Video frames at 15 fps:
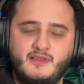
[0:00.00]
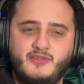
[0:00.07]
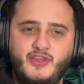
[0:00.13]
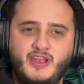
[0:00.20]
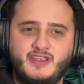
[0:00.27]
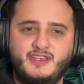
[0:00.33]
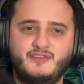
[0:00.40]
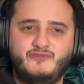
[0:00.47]

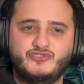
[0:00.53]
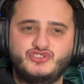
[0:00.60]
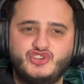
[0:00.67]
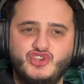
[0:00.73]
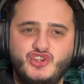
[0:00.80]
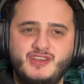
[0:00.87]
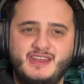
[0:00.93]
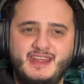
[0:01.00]
Thank you for
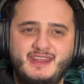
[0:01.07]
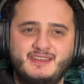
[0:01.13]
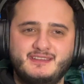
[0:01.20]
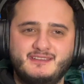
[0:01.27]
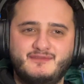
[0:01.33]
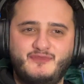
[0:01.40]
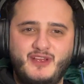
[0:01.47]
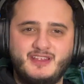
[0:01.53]
tuning
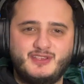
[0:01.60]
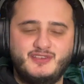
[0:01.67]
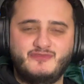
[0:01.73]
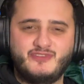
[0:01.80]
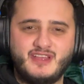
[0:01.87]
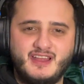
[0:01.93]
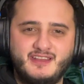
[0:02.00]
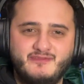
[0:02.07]
in. Thank you
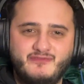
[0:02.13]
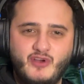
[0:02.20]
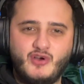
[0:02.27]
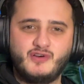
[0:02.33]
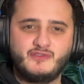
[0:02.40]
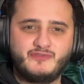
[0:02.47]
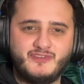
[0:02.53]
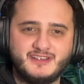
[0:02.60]
for getting
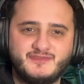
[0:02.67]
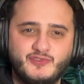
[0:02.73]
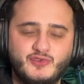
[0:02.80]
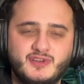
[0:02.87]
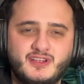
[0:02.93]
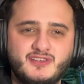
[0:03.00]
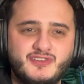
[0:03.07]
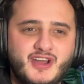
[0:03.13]
involved. Thanks for
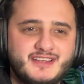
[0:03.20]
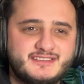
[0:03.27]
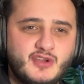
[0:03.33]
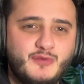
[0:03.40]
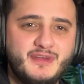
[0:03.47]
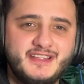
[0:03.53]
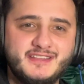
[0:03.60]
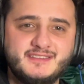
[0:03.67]
all the nice
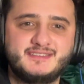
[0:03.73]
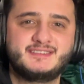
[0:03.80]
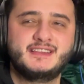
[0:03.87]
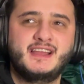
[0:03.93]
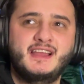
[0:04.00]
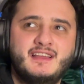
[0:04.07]
comments.